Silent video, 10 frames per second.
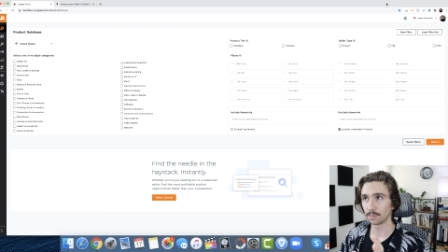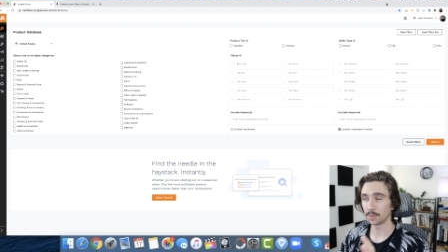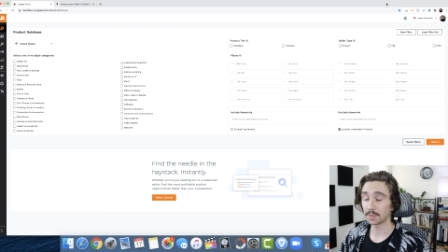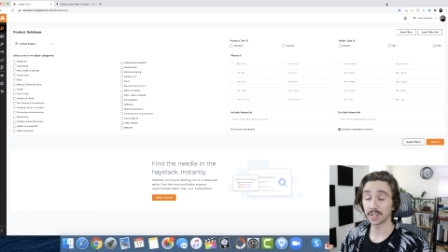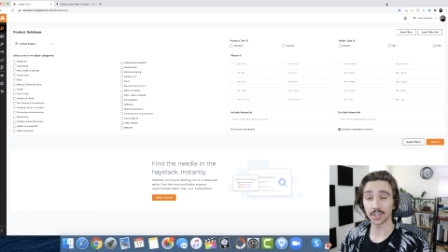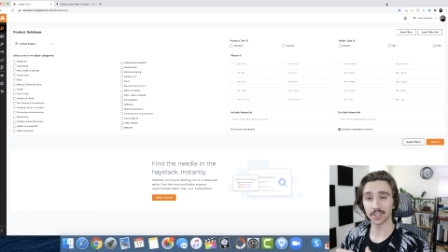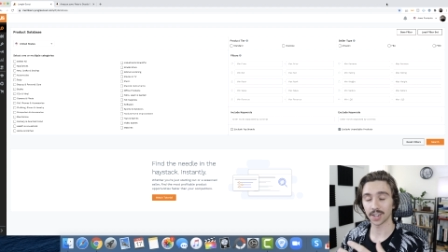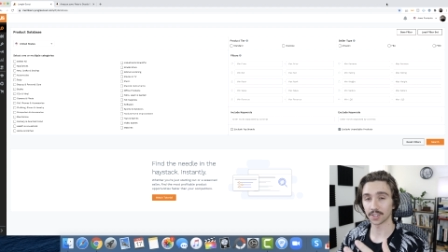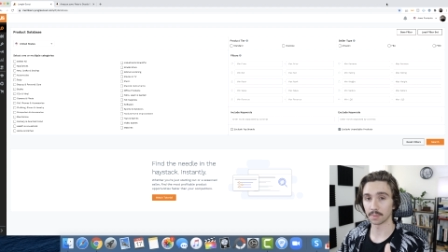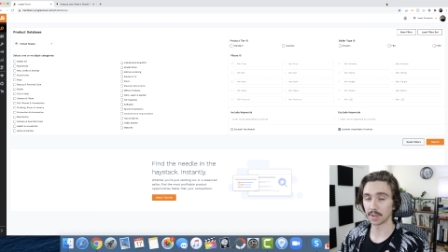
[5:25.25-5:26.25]
$1,500
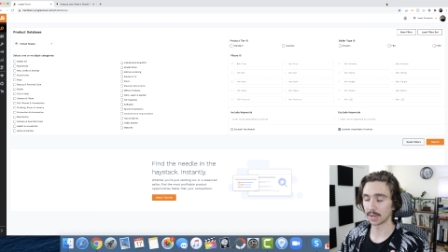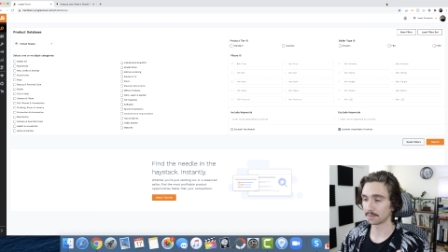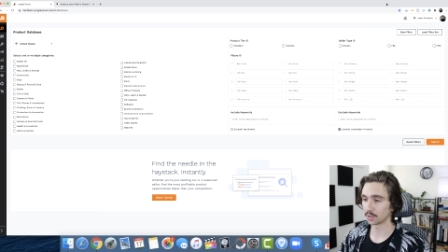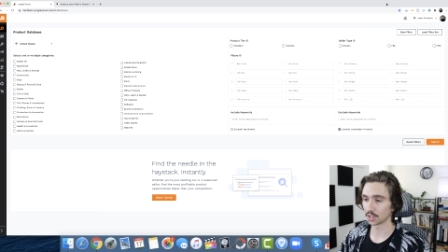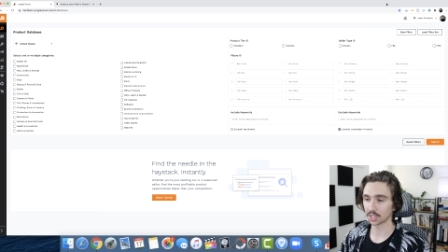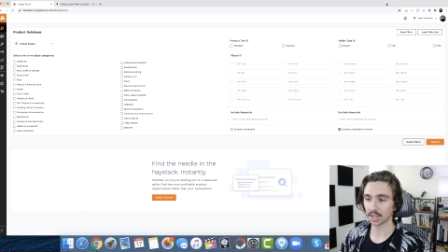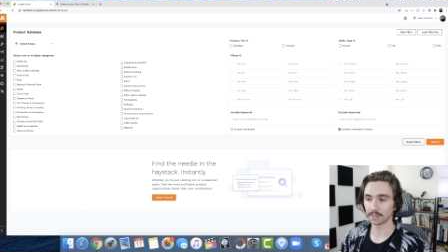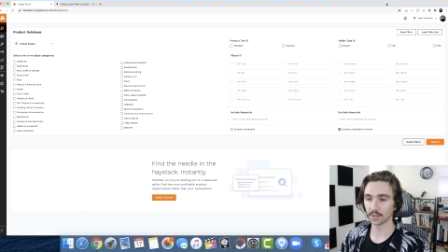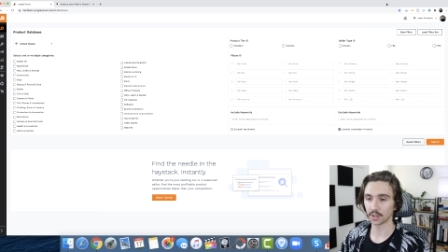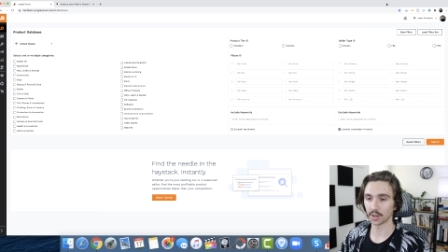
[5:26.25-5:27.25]
at the minimum. If you're just
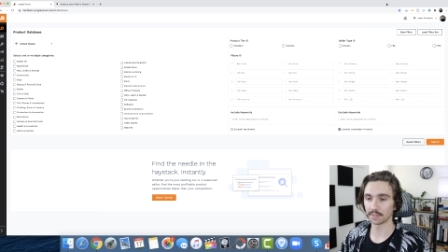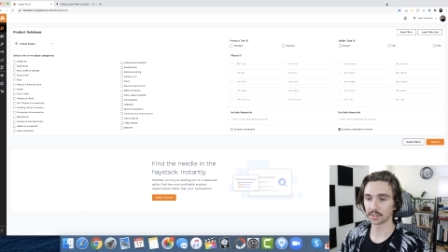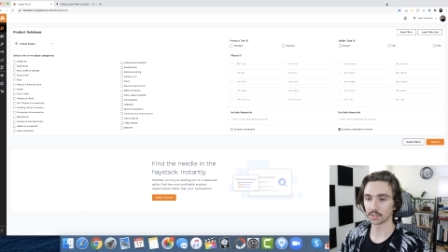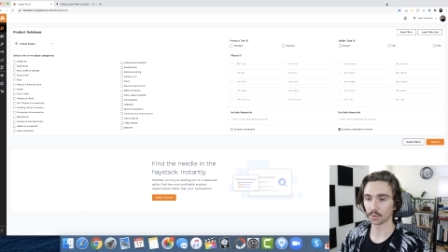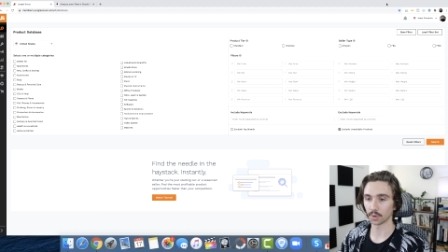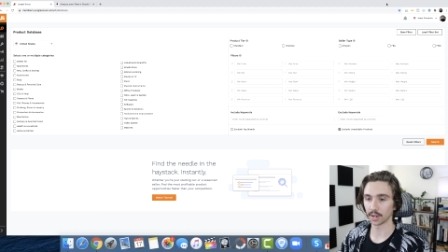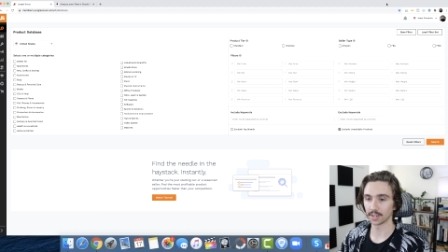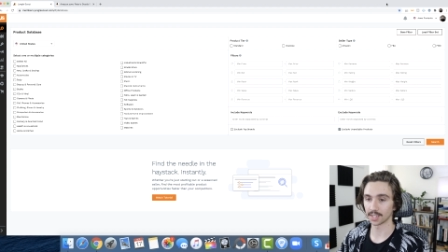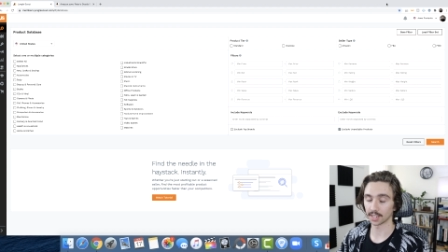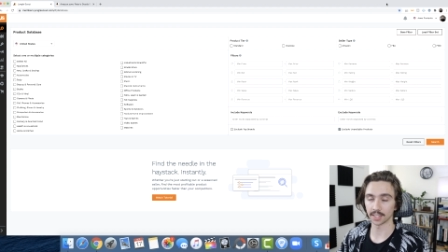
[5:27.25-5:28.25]
covering your inventory,
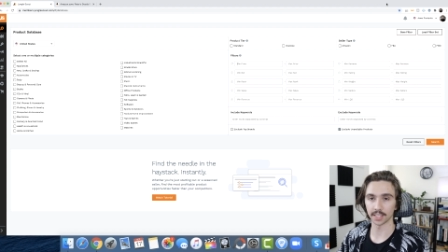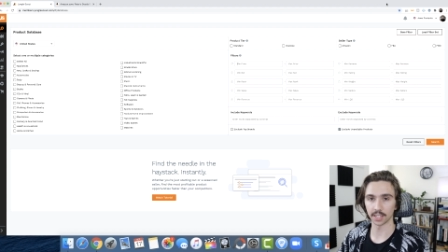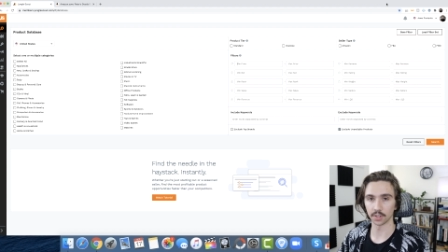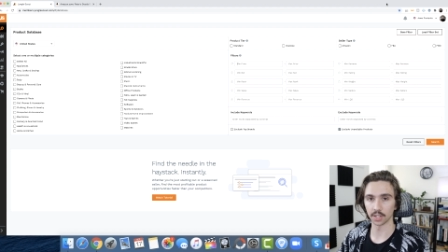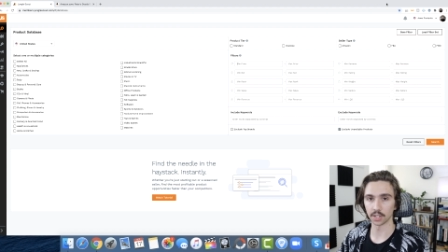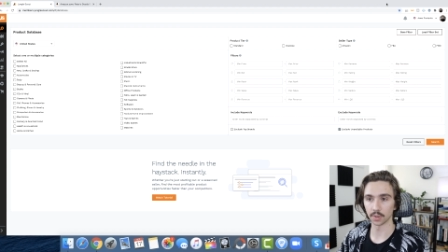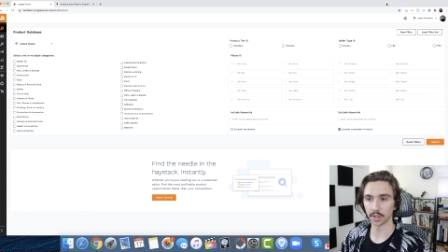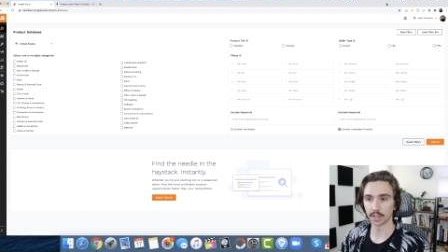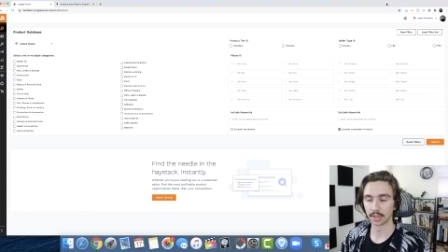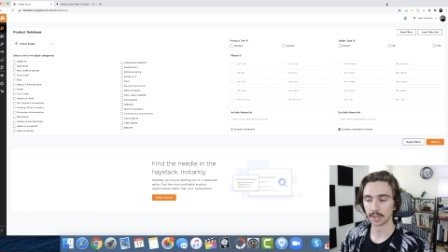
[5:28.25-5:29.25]
technically you could do
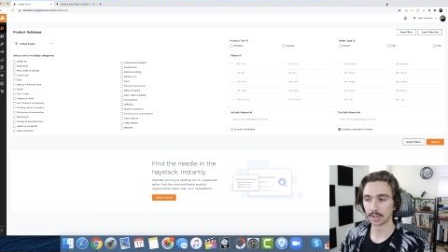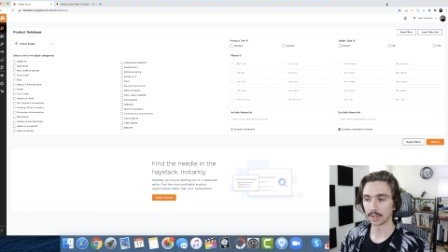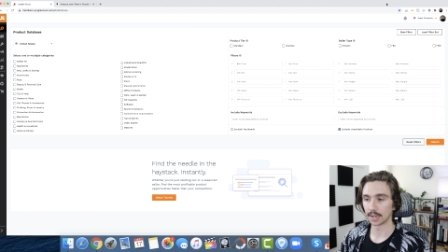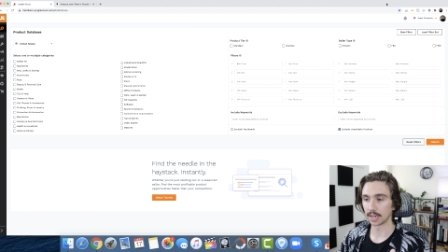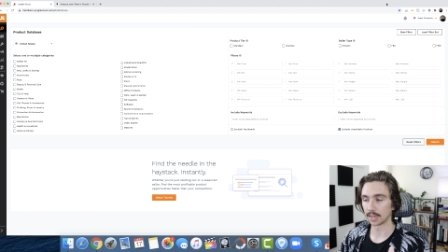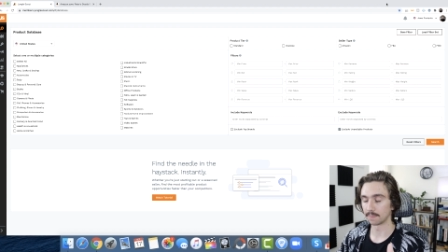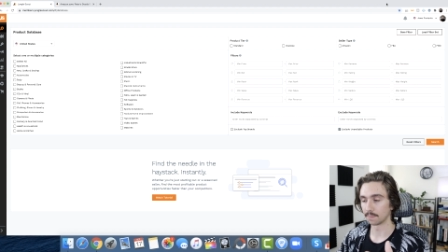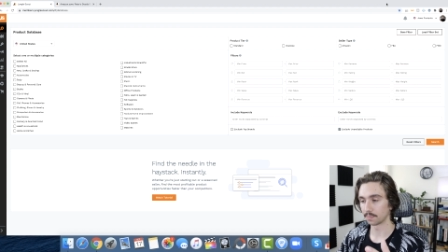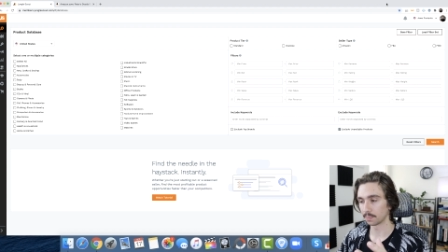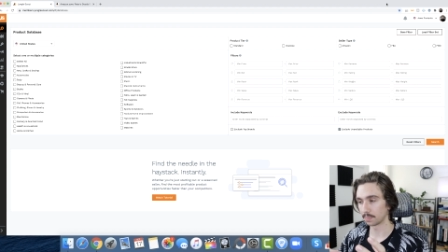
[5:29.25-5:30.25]
it,
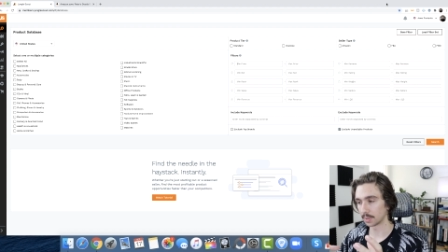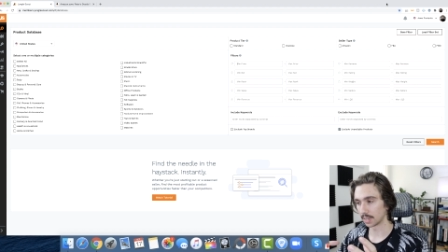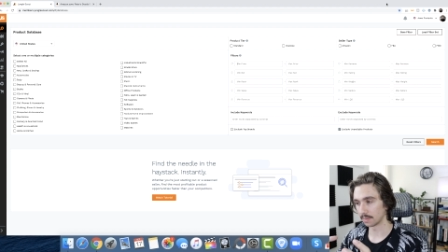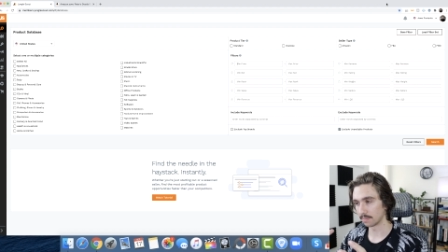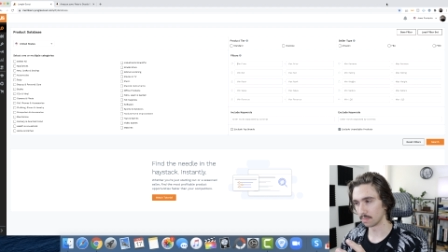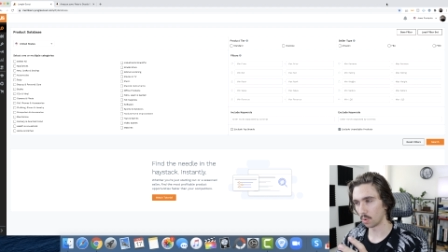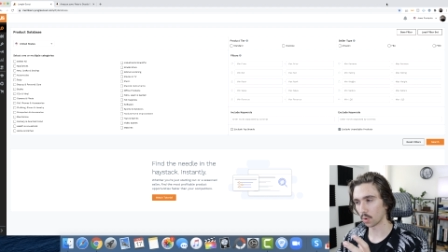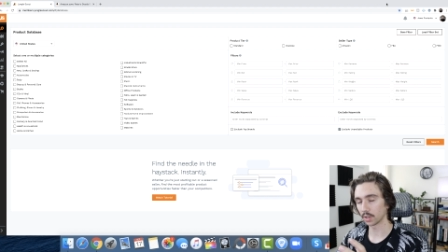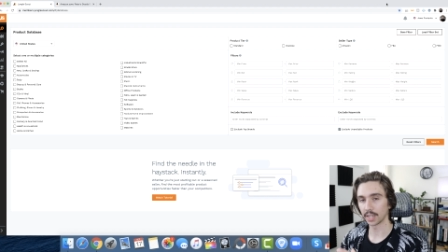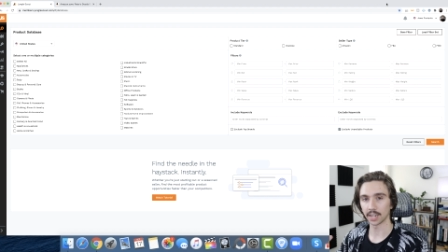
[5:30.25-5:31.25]
um, but
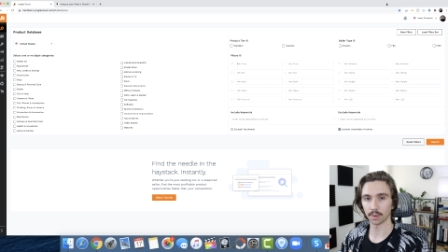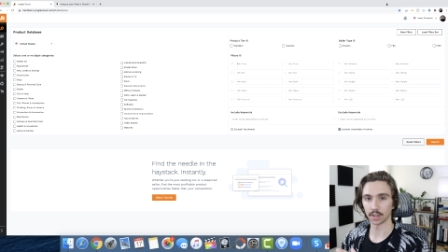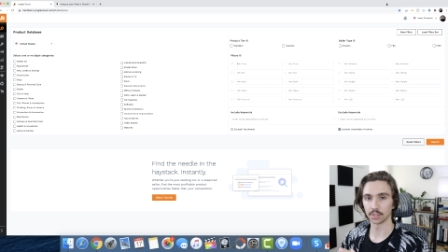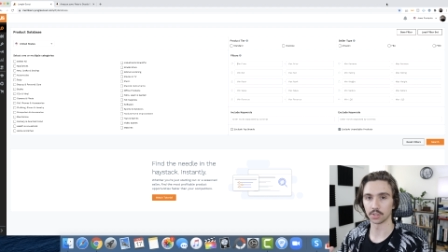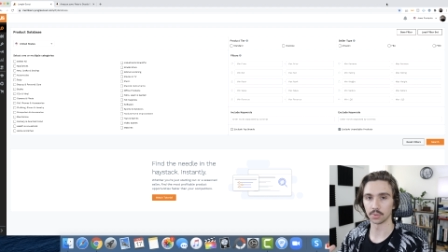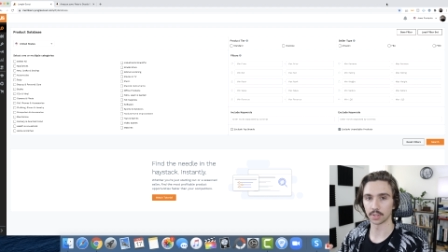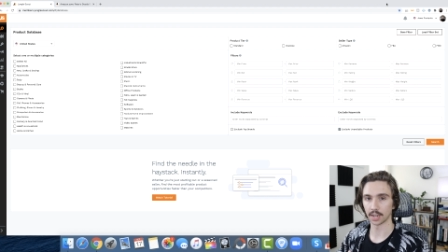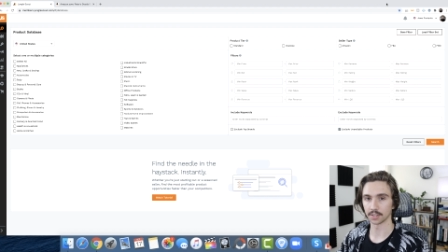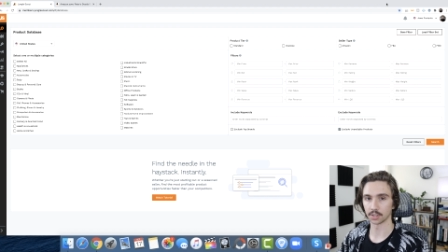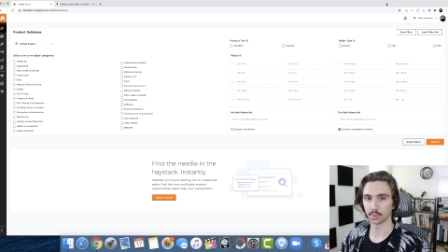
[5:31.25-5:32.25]
more like around
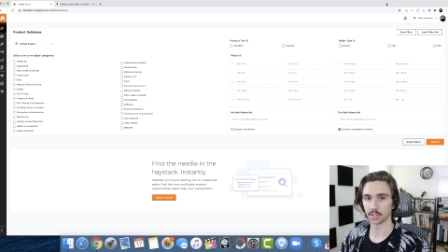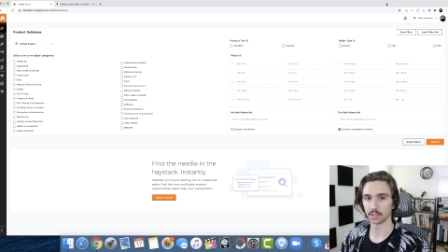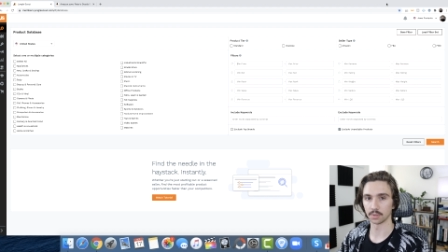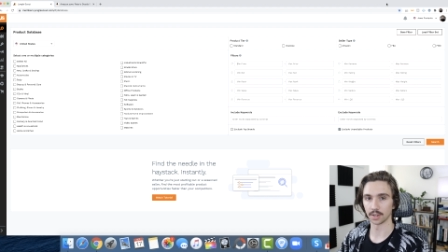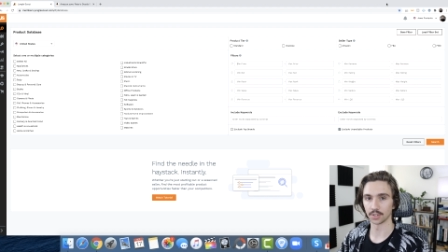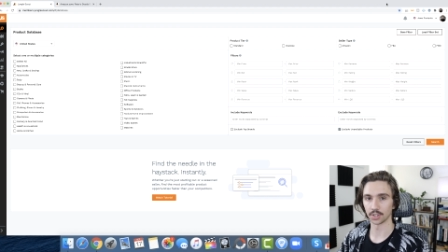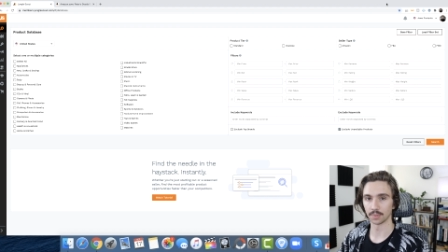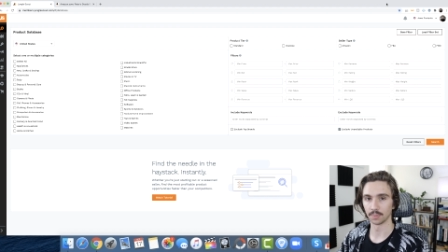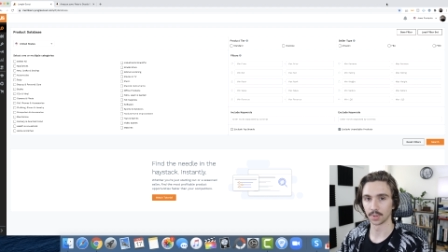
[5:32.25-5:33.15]
2,000, 2,200